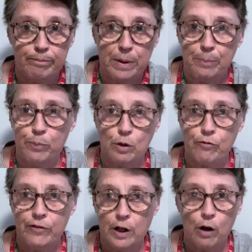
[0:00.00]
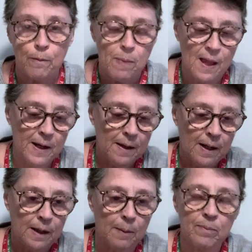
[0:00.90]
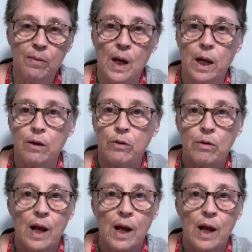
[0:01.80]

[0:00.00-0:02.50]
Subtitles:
big book fair, I